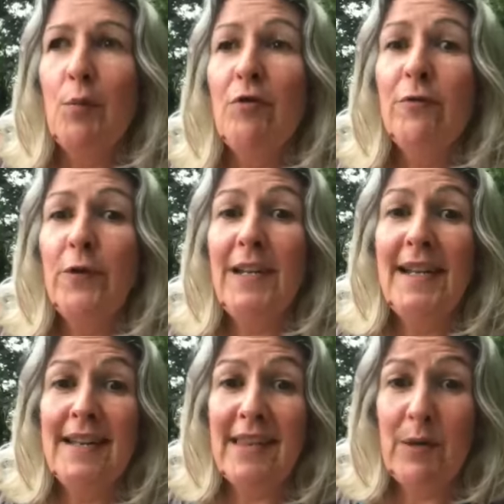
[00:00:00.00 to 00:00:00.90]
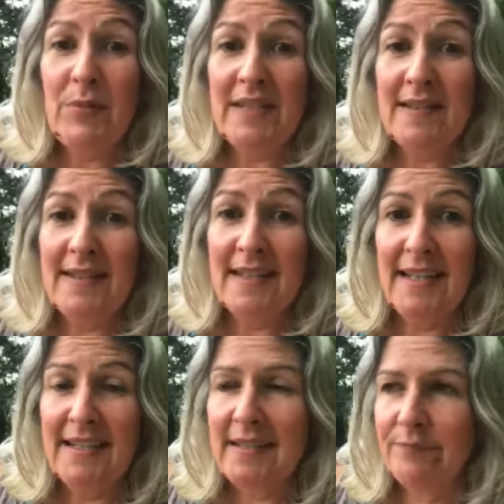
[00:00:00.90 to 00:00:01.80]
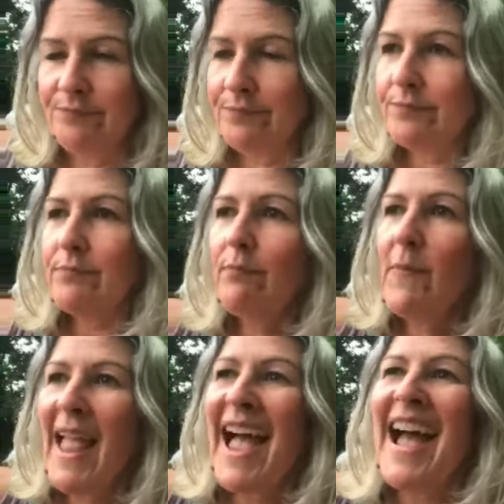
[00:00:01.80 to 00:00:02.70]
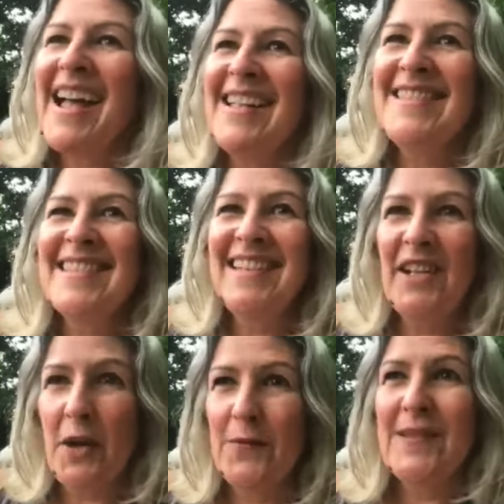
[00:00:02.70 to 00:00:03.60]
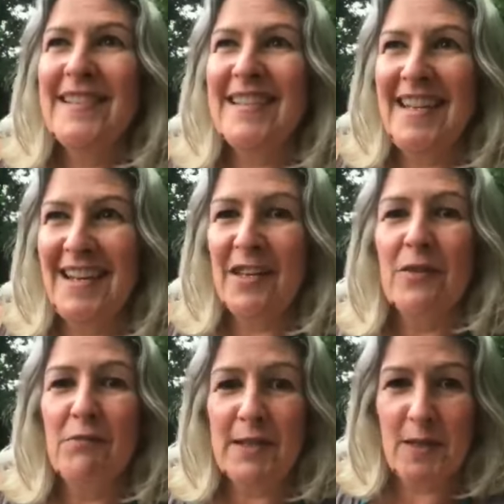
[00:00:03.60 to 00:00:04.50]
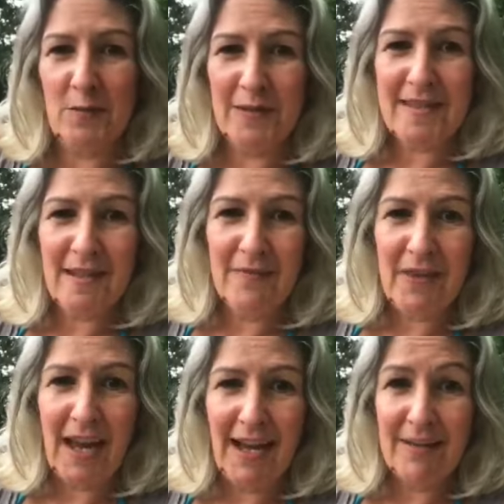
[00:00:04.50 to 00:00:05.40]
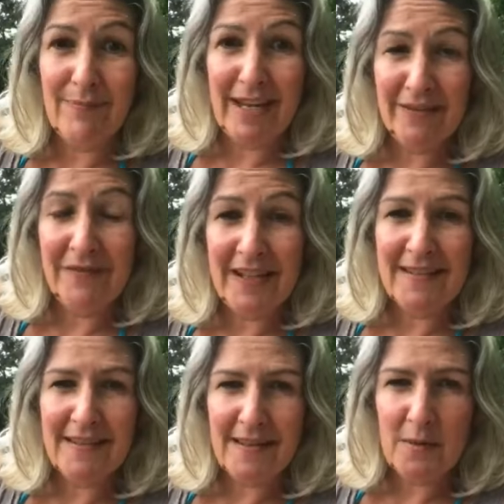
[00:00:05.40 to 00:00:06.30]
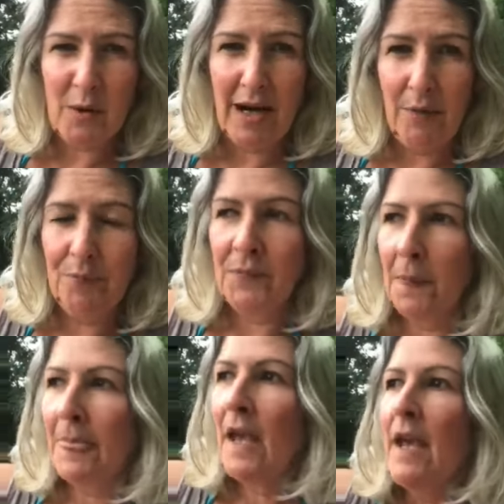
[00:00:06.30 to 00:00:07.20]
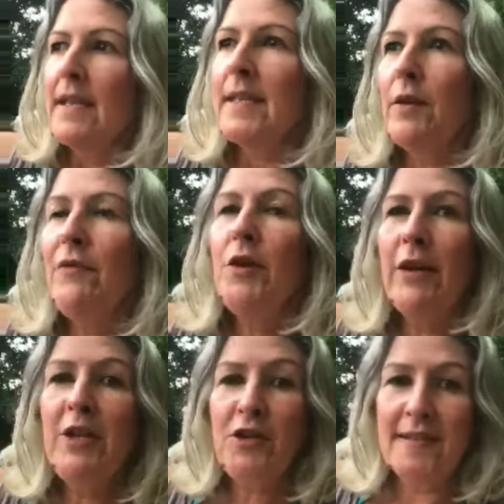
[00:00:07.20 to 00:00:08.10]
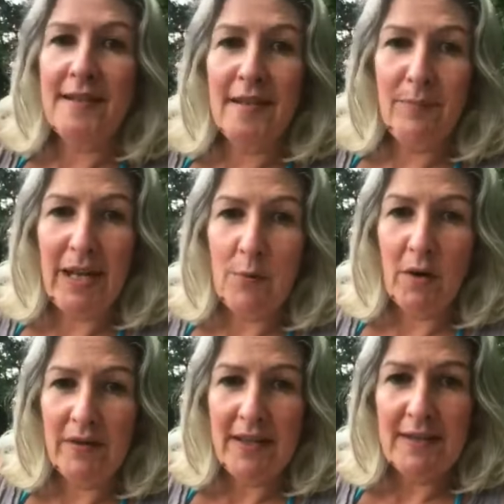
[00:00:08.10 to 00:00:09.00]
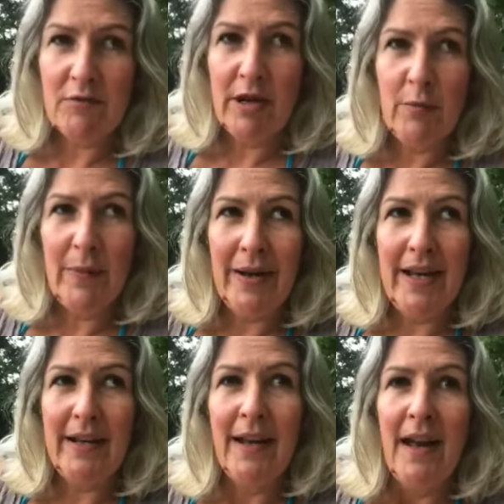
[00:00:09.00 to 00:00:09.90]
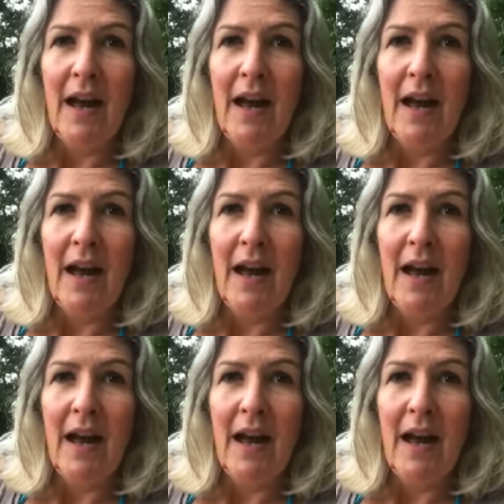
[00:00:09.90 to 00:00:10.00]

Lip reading: more fully in their businesses, and, you know, seeing the results of that manifest as well. So if you're interested in being one of these 3 women,